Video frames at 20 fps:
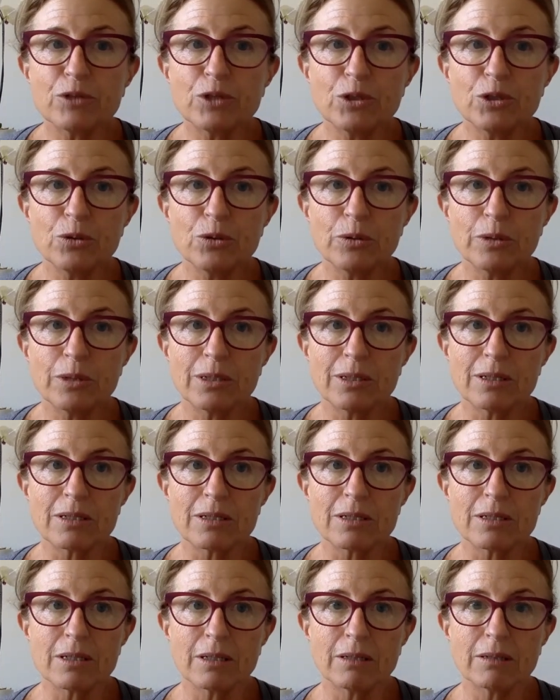you
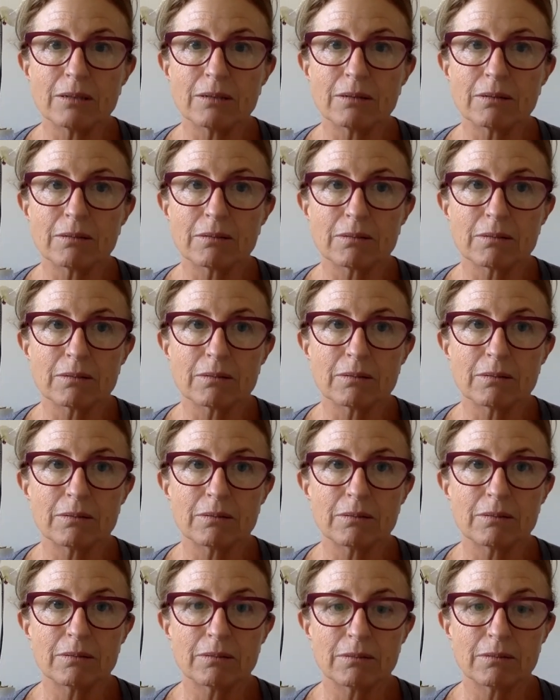is in
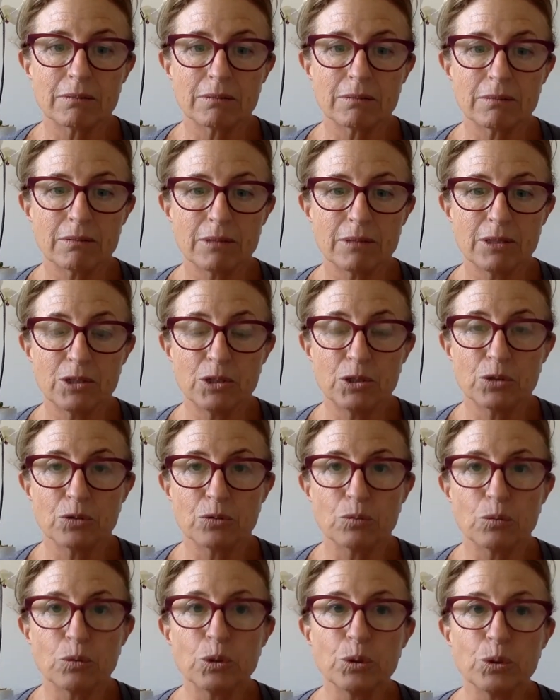your
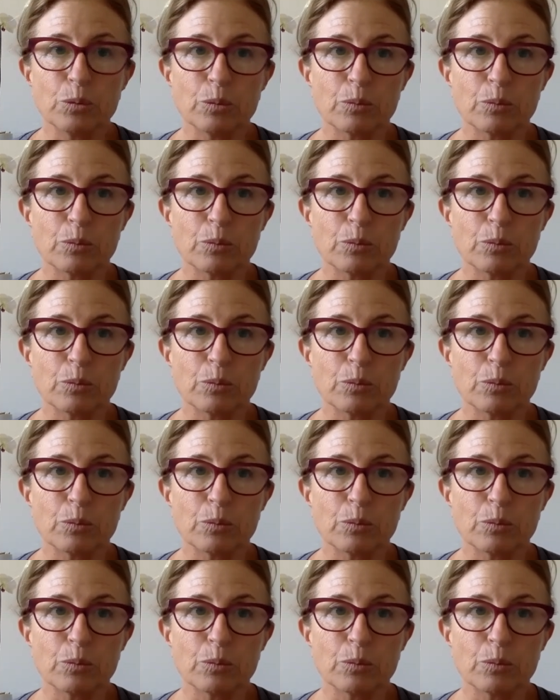room